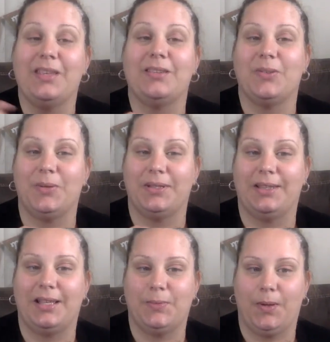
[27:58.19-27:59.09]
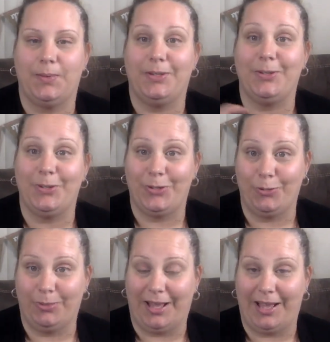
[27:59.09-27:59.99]
So that's why we do
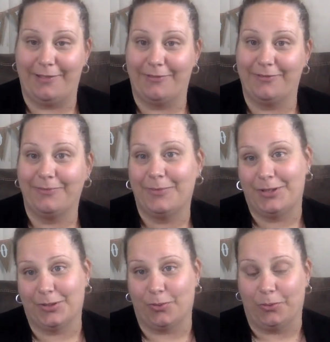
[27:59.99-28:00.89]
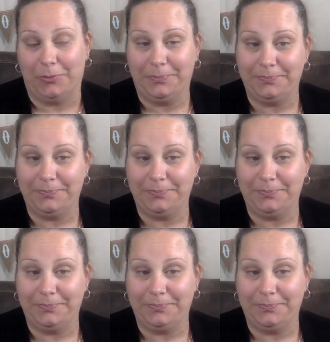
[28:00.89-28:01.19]
YouTube Live, which is cool.